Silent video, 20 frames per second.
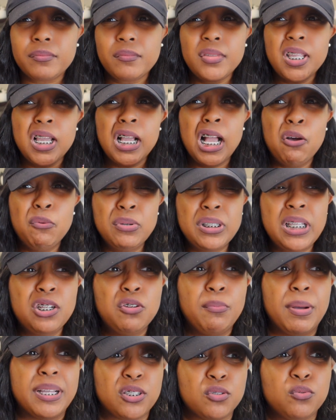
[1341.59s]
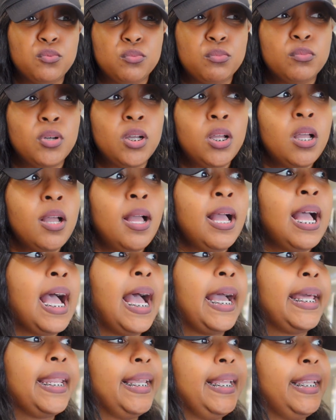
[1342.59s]
Because once I do my Zoom,
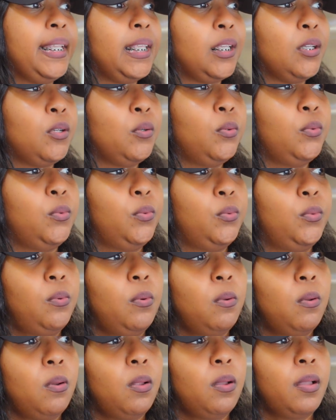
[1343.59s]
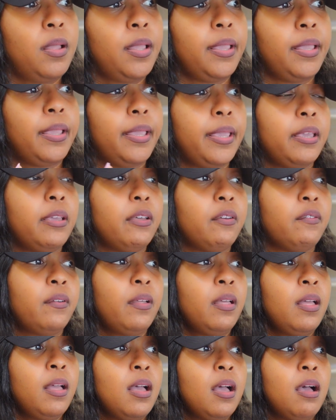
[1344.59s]
I need to give
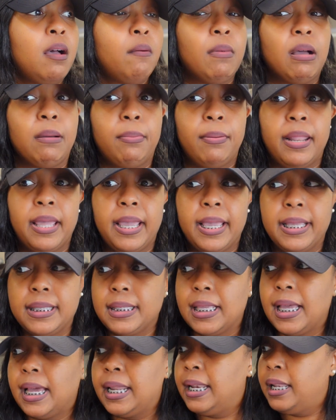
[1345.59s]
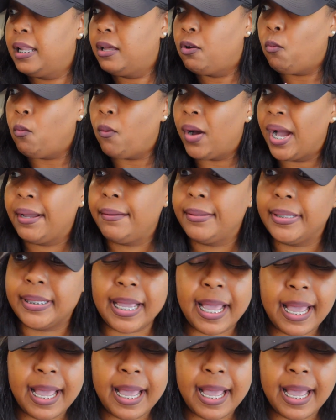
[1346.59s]
my plants a little wipe